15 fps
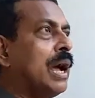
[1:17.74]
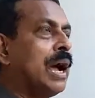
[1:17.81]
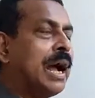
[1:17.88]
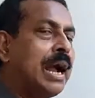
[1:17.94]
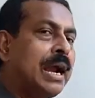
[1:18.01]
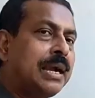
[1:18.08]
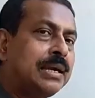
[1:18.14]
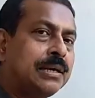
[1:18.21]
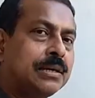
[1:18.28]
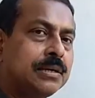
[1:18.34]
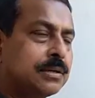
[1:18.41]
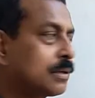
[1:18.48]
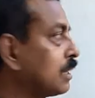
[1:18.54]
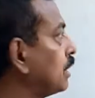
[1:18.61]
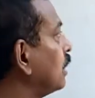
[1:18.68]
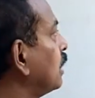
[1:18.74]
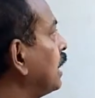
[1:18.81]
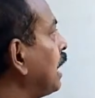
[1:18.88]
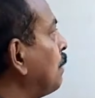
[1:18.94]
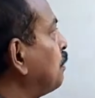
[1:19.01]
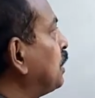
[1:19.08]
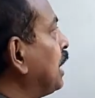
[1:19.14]
and
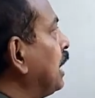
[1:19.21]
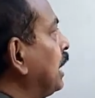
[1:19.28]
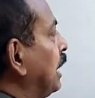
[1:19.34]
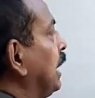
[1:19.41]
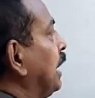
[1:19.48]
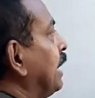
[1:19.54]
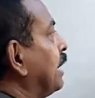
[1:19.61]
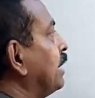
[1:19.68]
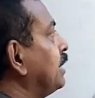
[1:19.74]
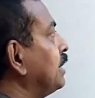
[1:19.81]
capital A